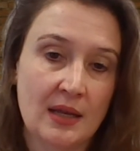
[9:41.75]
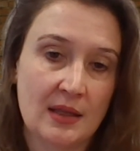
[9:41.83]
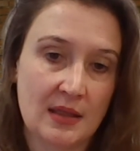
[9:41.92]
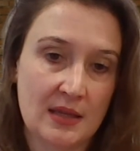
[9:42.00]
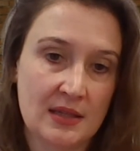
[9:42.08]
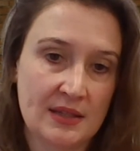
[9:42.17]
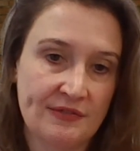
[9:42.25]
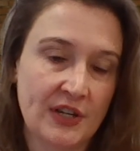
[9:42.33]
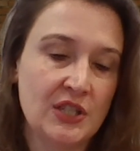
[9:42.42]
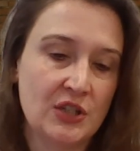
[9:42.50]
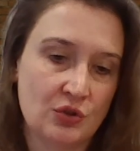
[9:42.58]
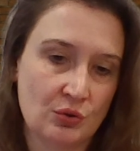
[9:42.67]
these
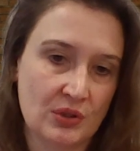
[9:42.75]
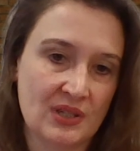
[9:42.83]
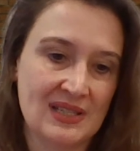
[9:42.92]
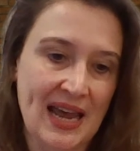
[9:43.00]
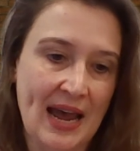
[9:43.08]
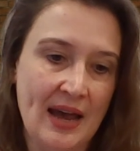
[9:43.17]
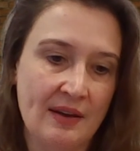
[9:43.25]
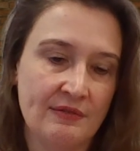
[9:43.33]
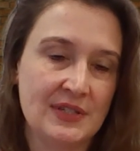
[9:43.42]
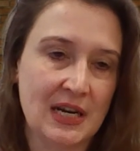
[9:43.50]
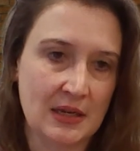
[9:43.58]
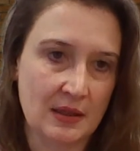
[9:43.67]
funding sources have
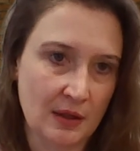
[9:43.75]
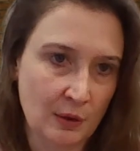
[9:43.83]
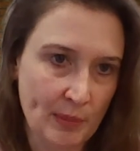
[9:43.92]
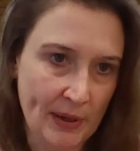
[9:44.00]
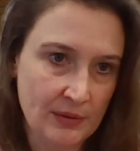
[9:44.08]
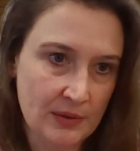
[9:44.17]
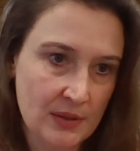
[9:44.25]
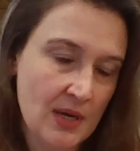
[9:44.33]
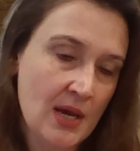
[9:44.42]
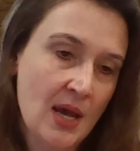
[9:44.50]
tightened their belt.